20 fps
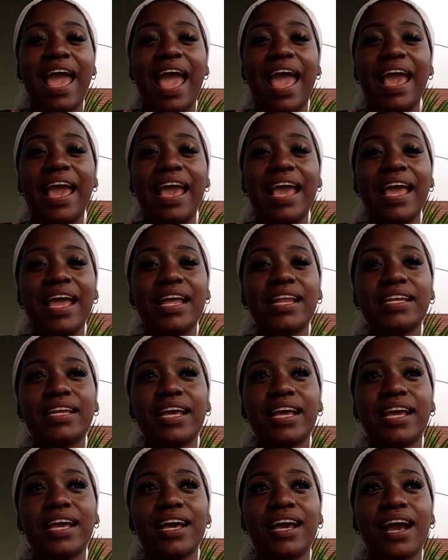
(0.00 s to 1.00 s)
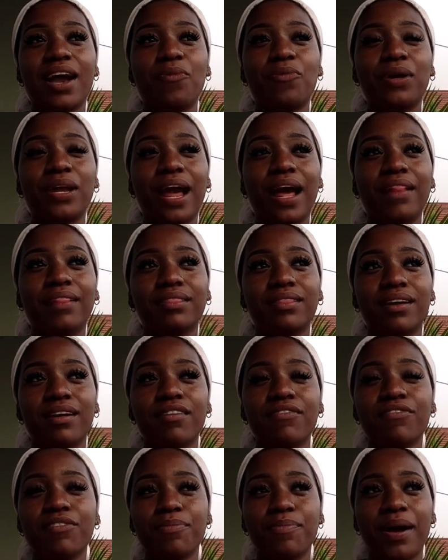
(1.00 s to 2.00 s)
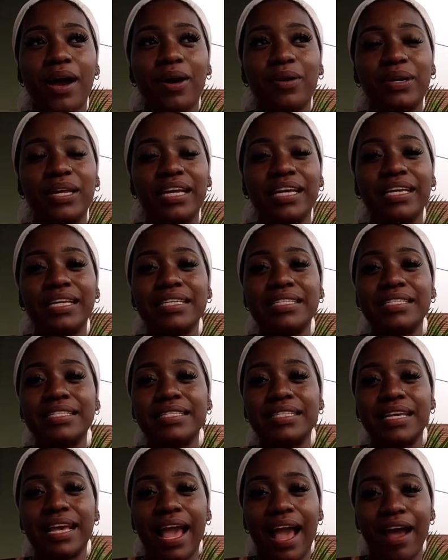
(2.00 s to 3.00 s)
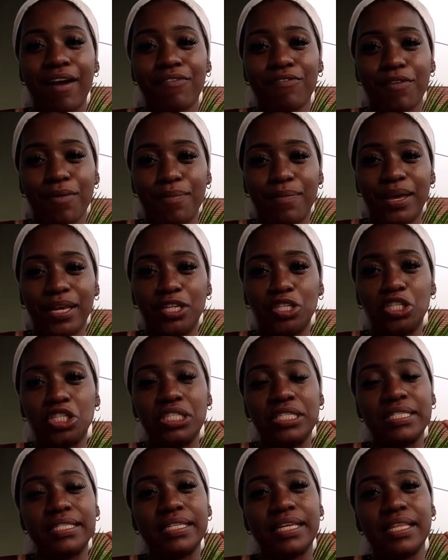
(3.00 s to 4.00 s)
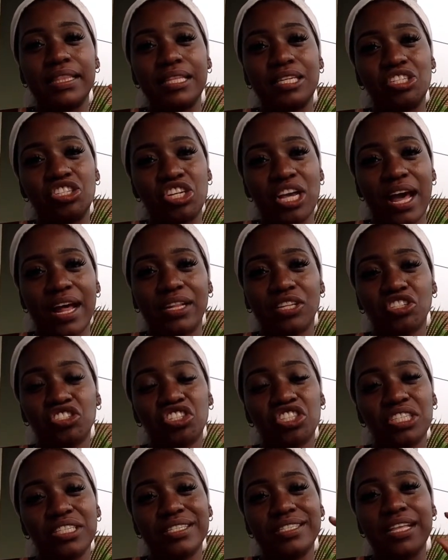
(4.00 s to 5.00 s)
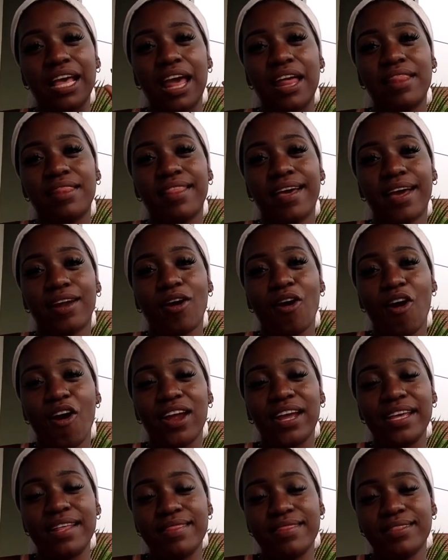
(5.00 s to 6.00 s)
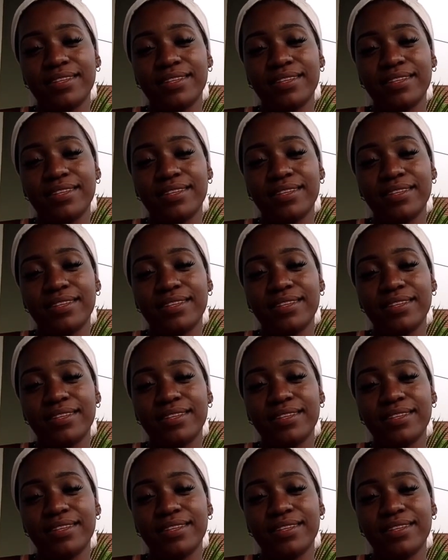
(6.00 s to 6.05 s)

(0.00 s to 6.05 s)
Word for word: And what I love about it is the affirmations and the challenges that are in